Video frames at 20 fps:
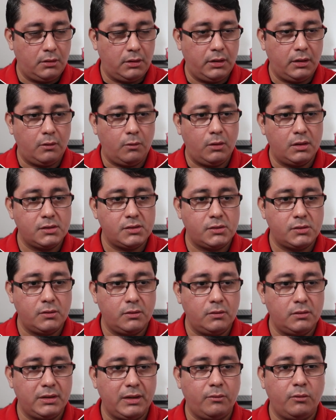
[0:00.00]
equals
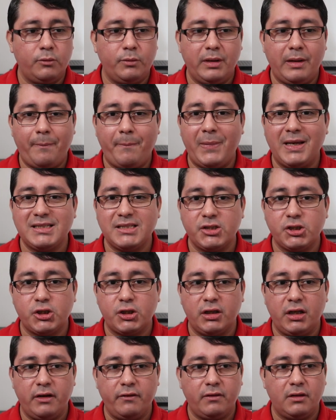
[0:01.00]
true. That will be a message
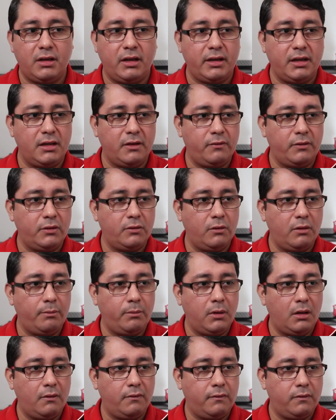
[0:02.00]
level. Again, if we do a
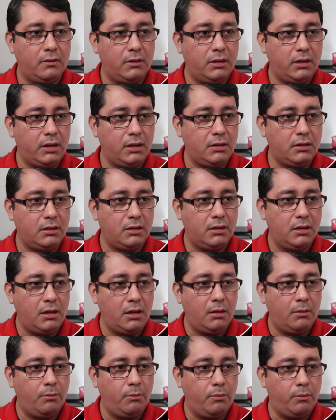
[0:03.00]
buf lint,
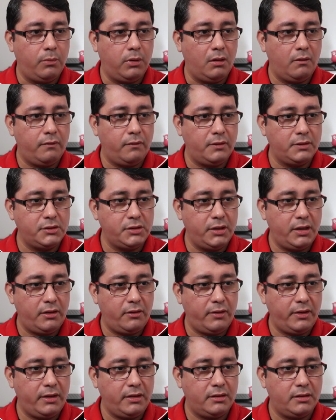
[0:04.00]
buf
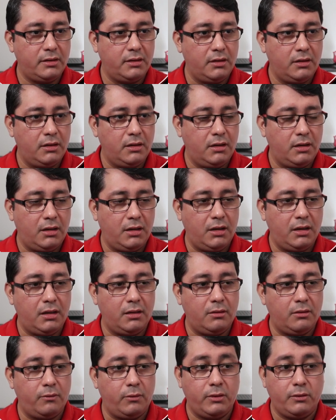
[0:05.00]
generate,
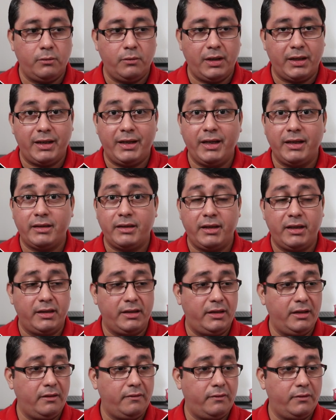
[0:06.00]
and we do a git
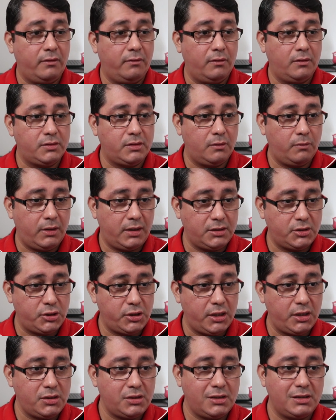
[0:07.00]
diff, you will see what it
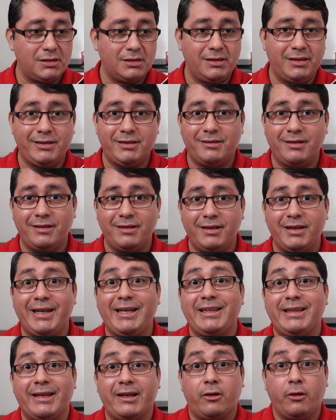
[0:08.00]
changed. It's literally
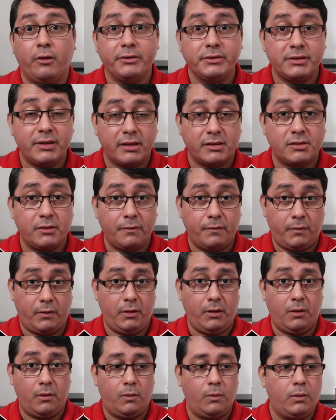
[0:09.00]
in the context of
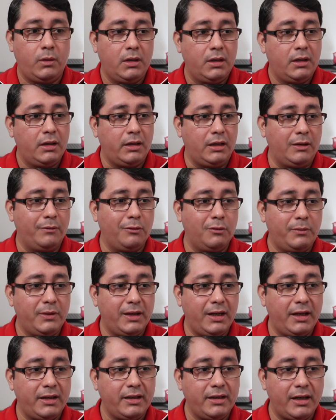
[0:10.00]
Go, it will be
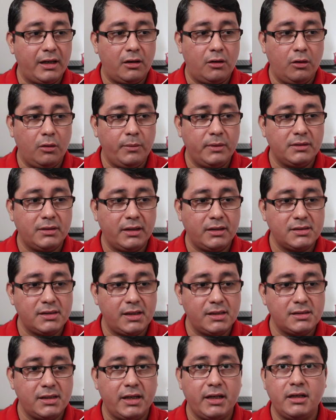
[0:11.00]
adding a comment that
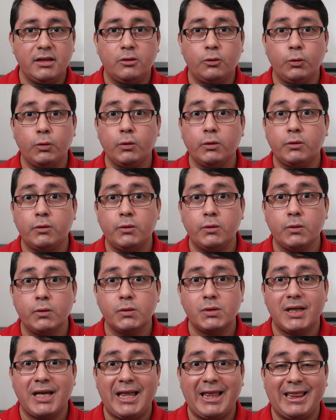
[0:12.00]
says, hey, do not
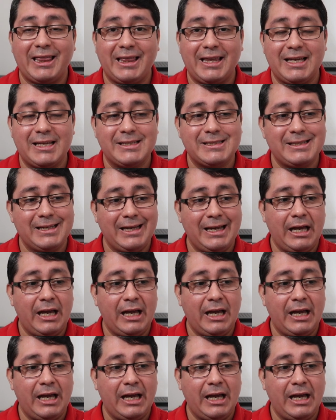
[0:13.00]
use this